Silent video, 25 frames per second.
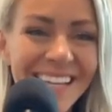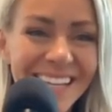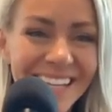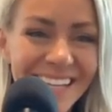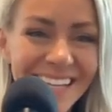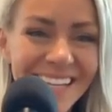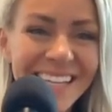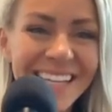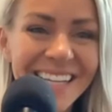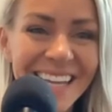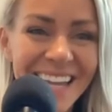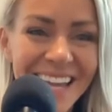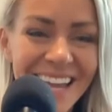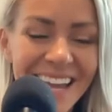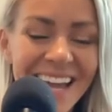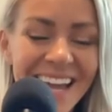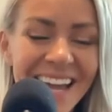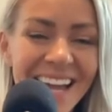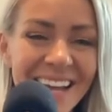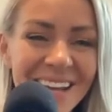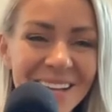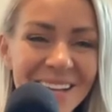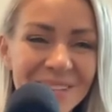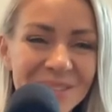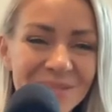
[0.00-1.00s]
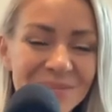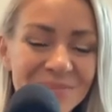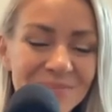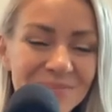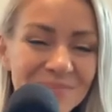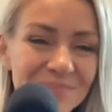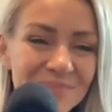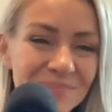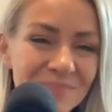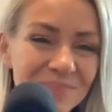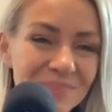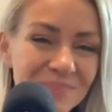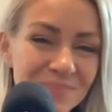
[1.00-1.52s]

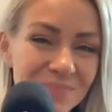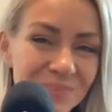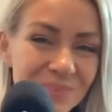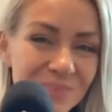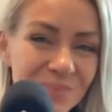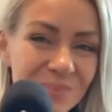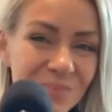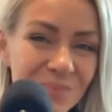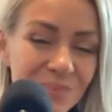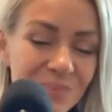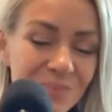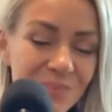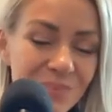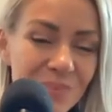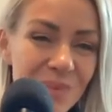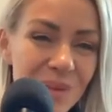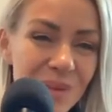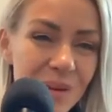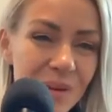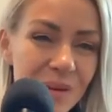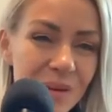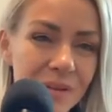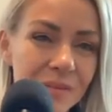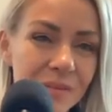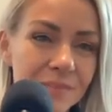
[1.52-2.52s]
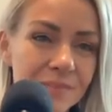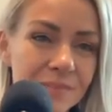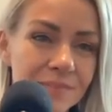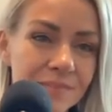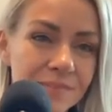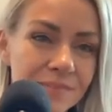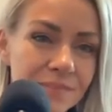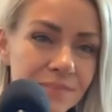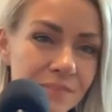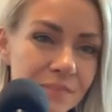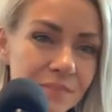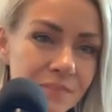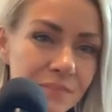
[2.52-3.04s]

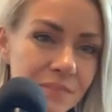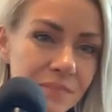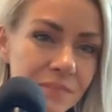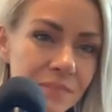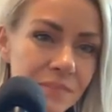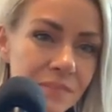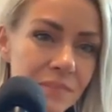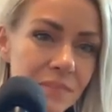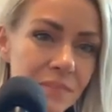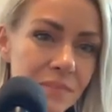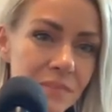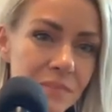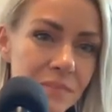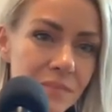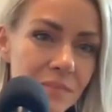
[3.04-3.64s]
[no speech]